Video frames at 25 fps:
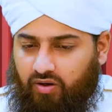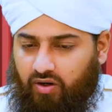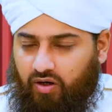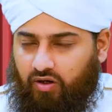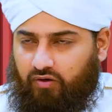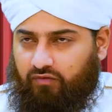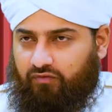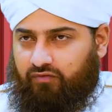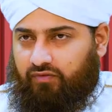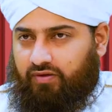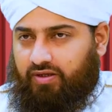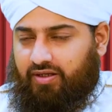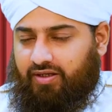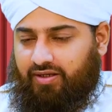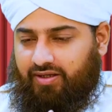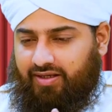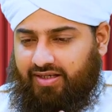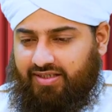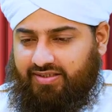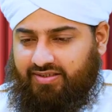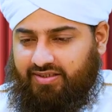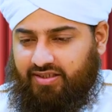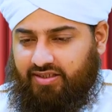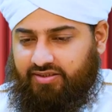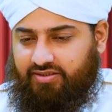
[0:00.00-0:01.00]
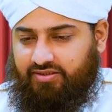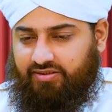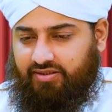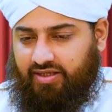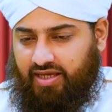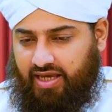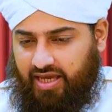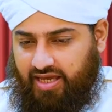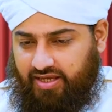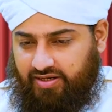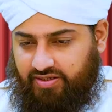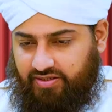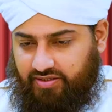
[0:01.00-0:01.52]
of a certain
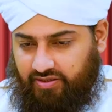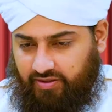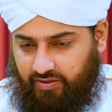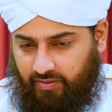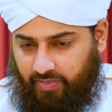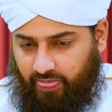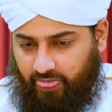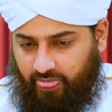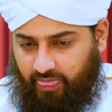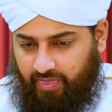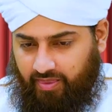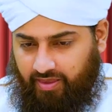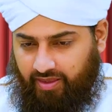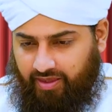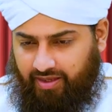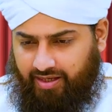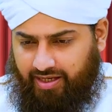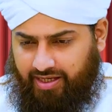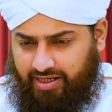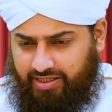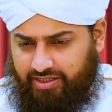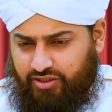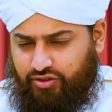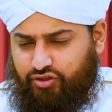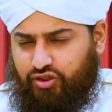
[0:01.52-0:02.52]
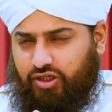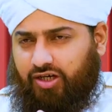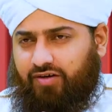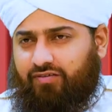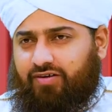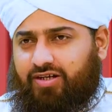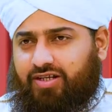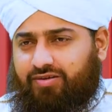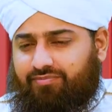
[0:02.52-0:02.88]
area. And he traveled